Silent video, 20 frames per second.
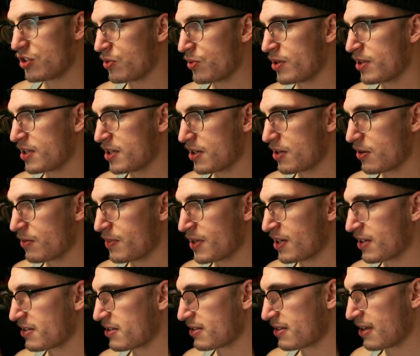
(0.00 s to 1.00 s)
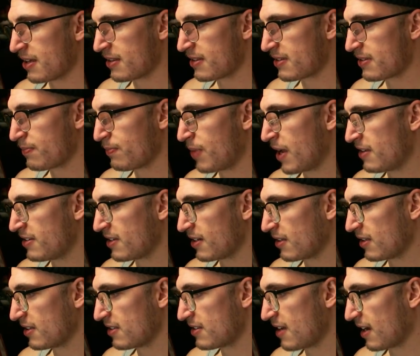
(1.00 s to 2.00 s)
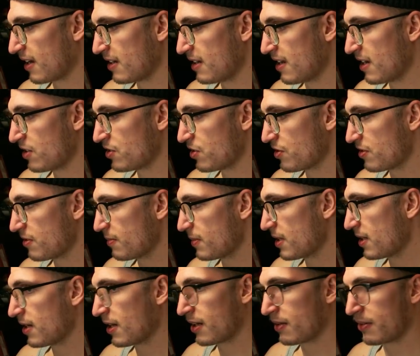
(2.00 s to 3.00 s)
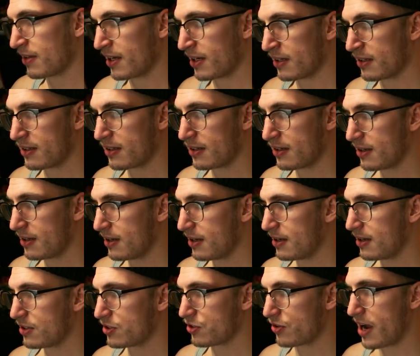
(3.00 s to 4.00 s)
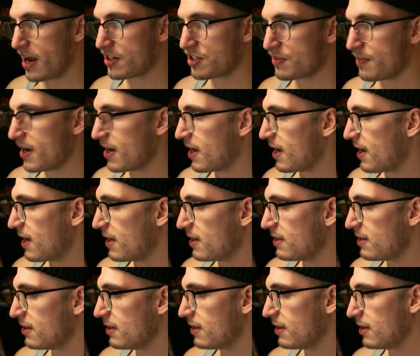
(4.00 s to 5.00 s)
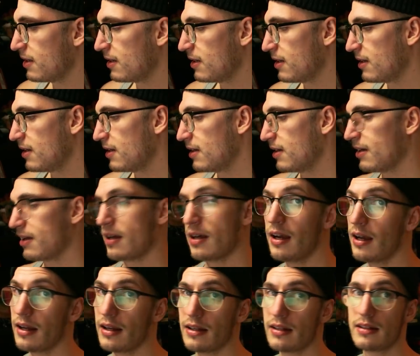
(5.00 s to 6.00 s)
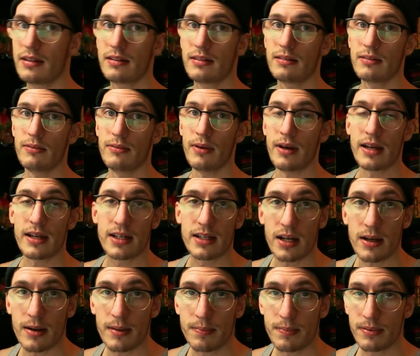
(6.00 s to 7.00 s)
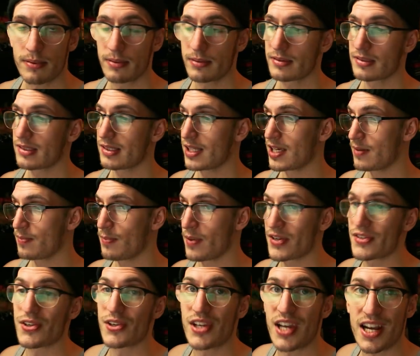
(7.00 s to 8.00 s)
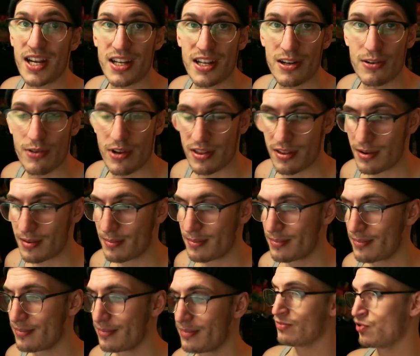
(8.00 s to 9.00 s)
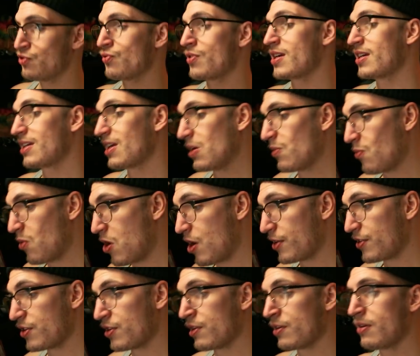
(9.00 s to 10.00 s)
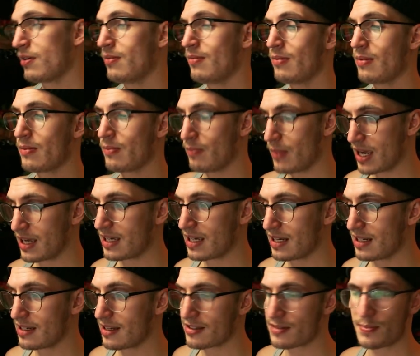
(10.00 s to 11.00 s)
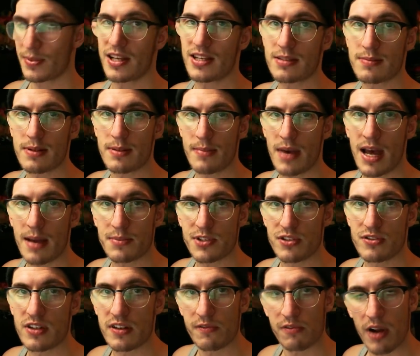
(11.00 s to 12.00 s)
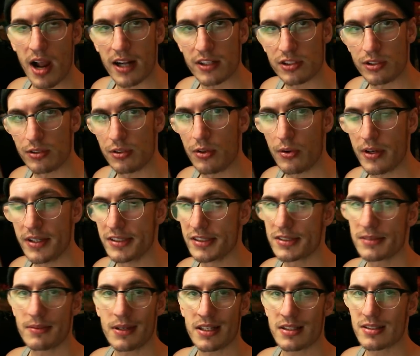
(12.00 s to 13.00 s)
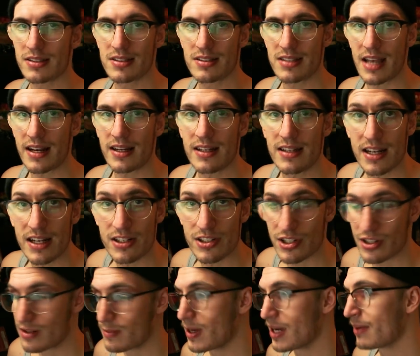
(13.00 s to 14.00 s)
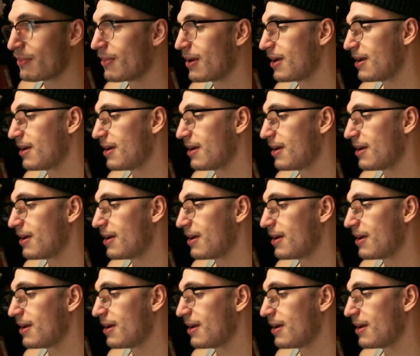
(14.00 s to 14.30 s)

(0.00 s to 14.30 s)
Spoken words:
do it here because it's basically second nature to me. I could like scratch my head, I wake up, sleep, my circadian rhythm, drinking water, making displacement maps using fractal noise. It's second nature to me.